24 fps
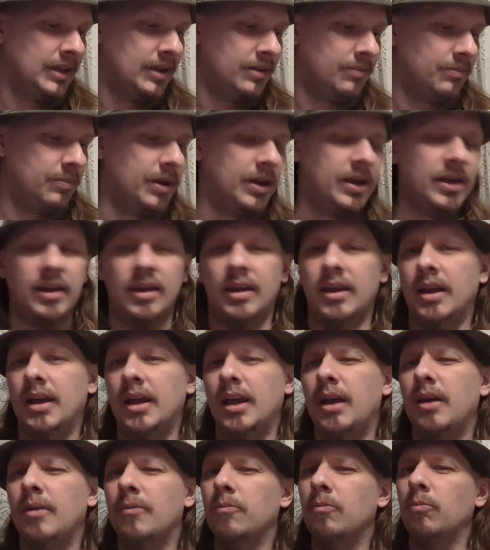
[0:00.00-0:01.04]
but
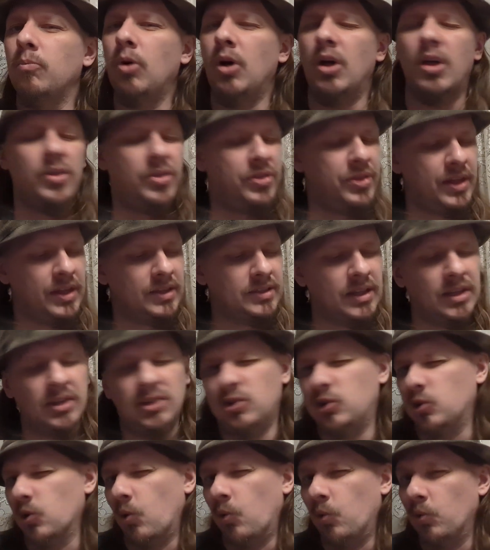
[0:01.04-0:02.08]
one of the things I
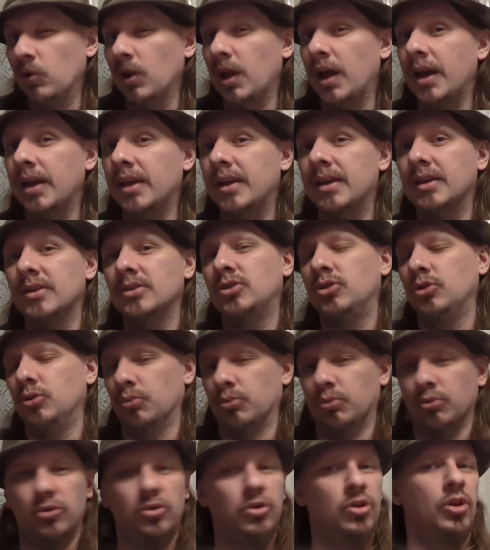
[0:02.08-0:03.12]
don't like is you
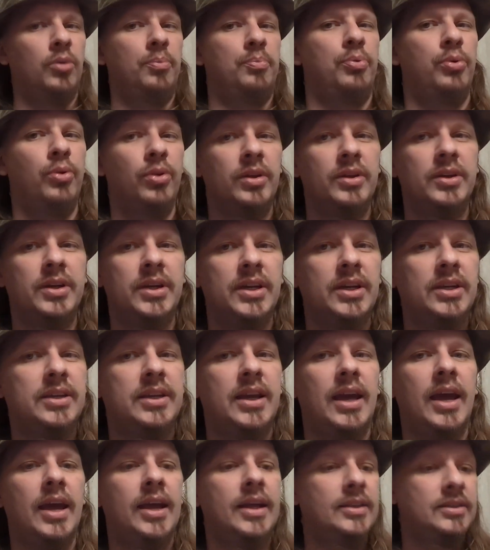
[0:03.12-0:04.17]
roll a pool of
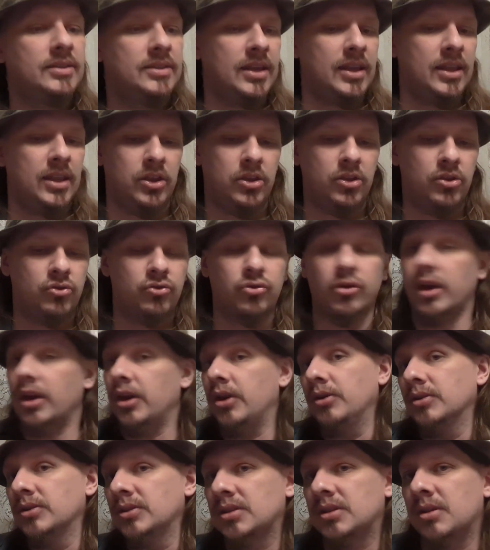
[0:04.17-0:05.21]
d10s and then you try to
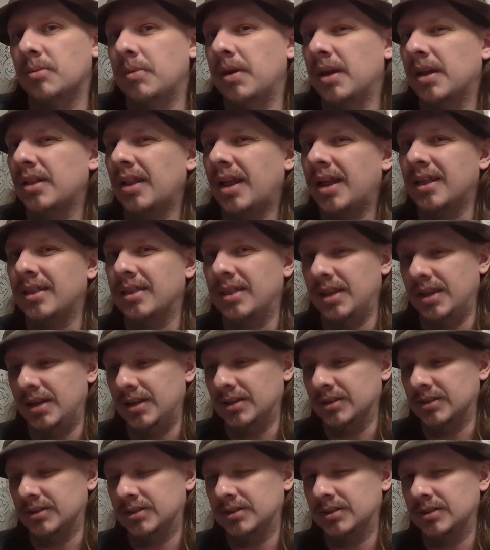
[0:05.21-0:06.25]
use it to make like
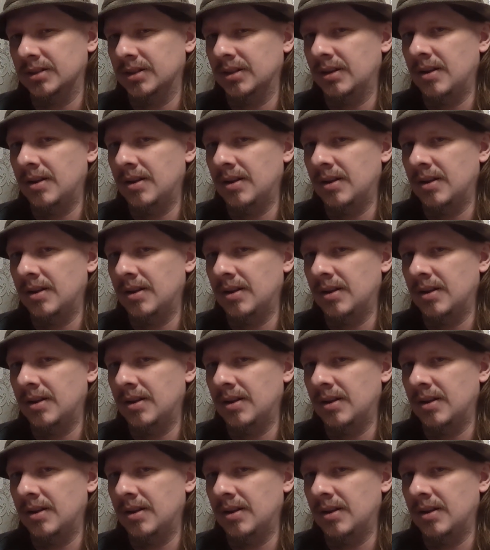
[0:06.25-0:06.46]
these